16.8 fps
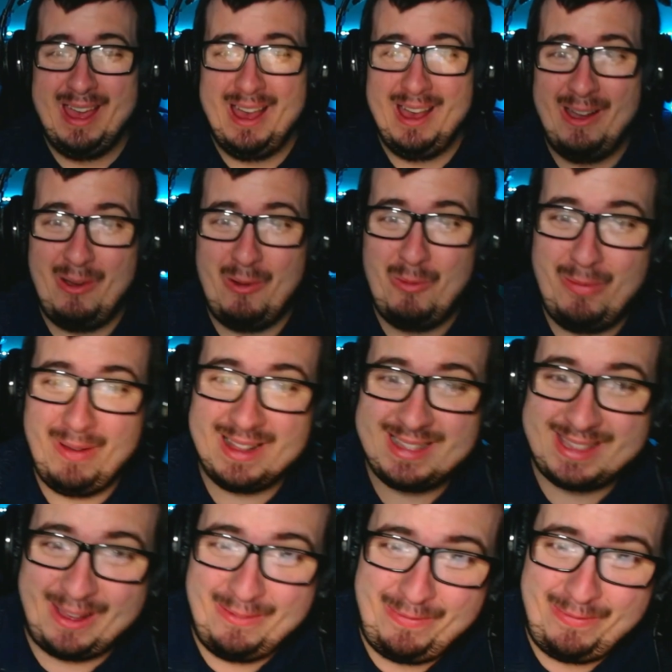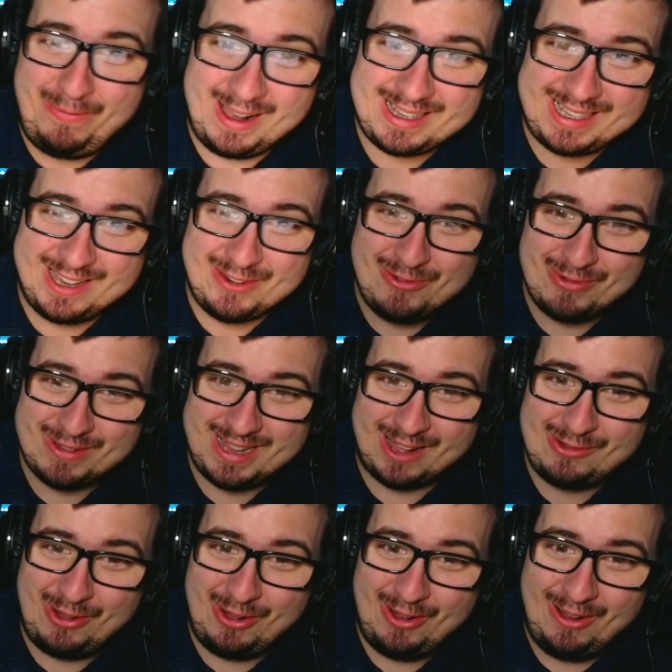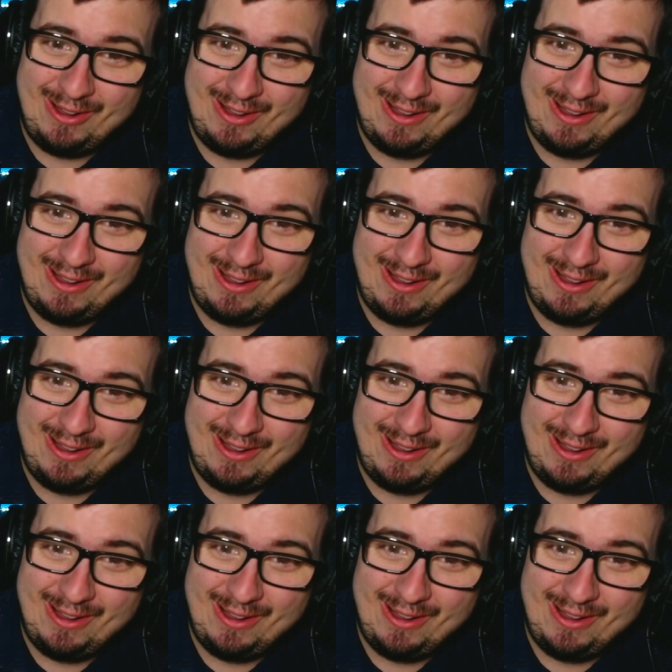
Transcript: What the fuck, Rukako?